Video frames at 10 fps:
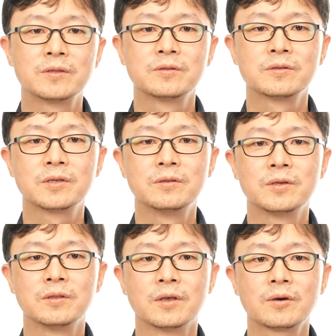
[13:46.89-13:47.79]
to
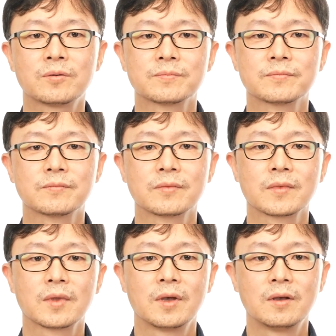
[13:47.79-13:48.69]
enrich Kafka
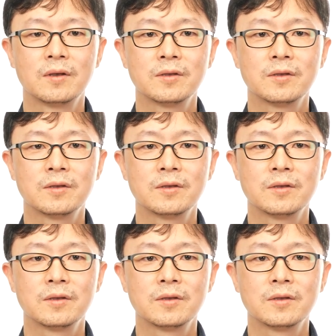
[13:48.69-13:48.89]
topics.